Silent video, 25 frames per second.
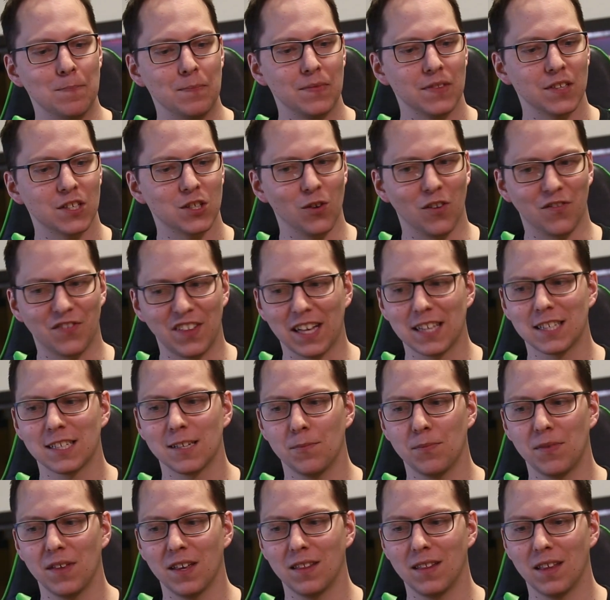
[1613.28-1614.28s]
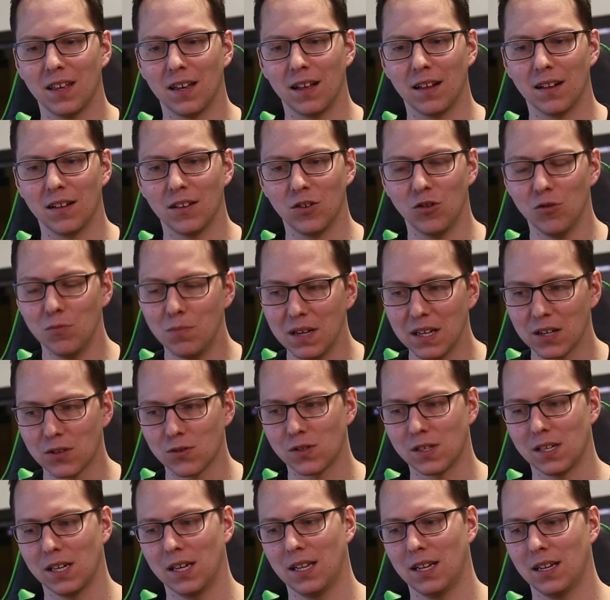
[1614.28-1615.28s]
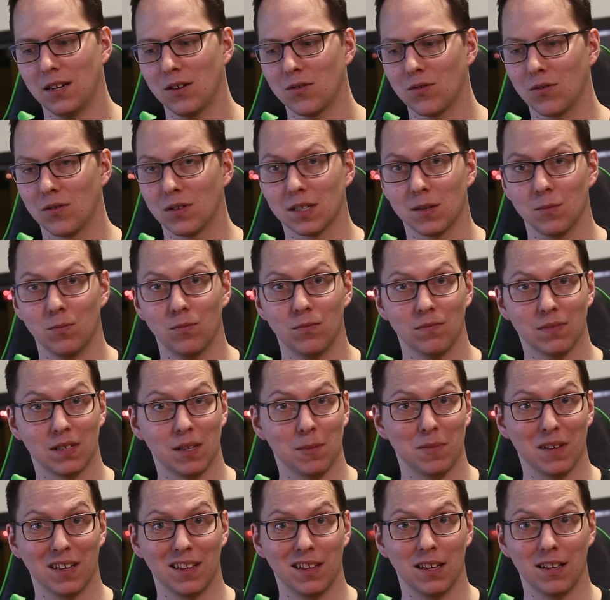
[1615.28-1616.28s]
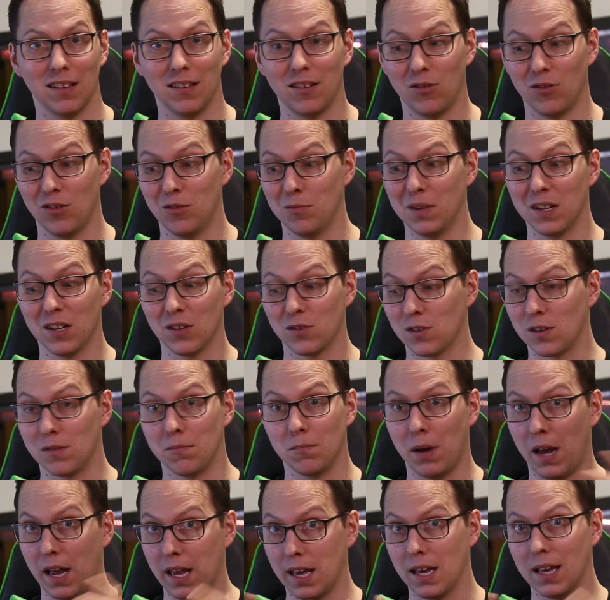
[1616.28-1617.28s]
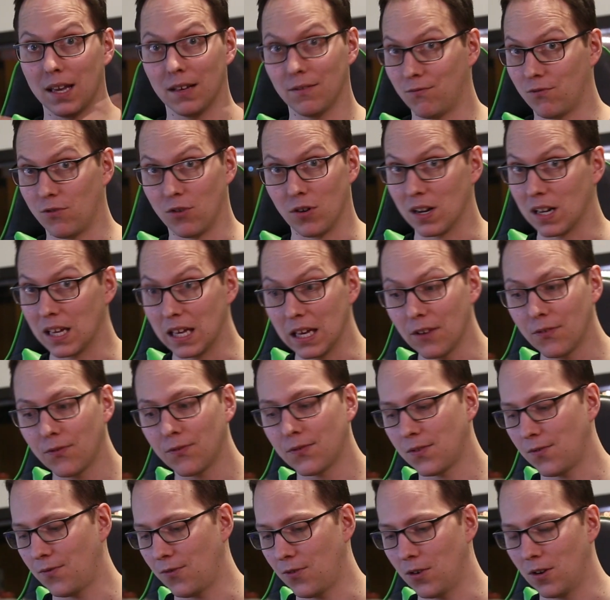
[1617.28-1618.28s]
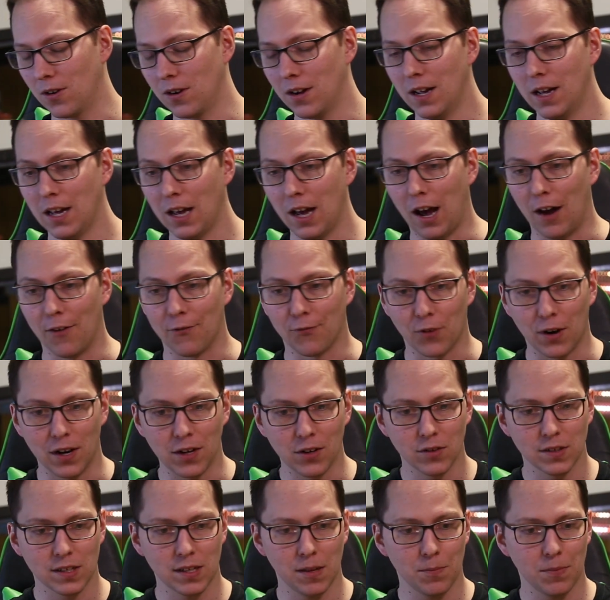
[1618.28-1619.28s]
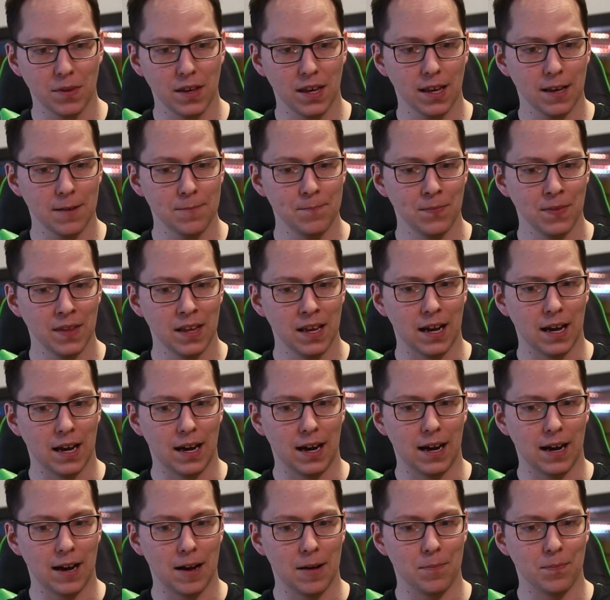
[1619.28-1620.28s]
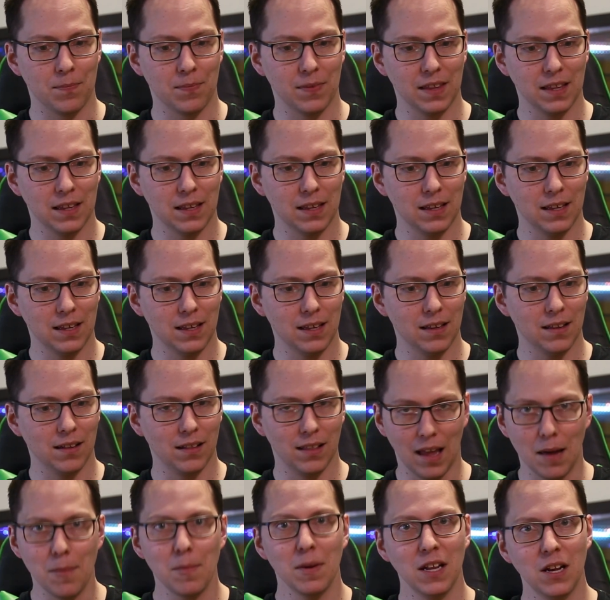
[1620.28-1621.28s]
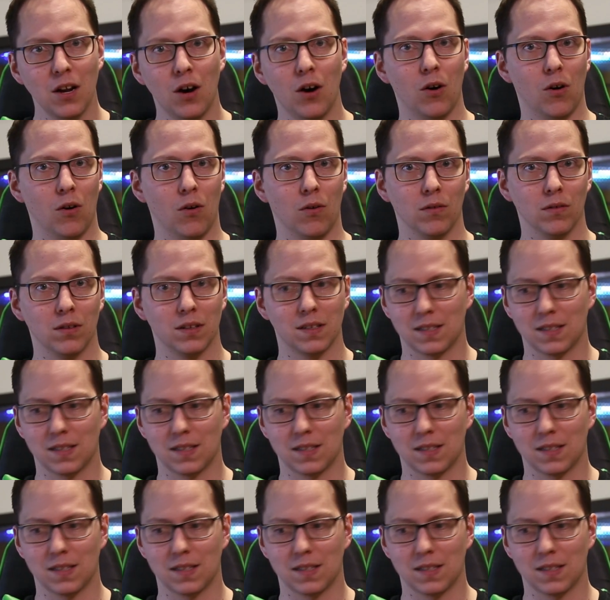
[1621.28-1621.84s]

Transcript: So if that's something that you'd be interested in, or something that, you know, you'd be interested in buying for a gift for a friend or something, let me know.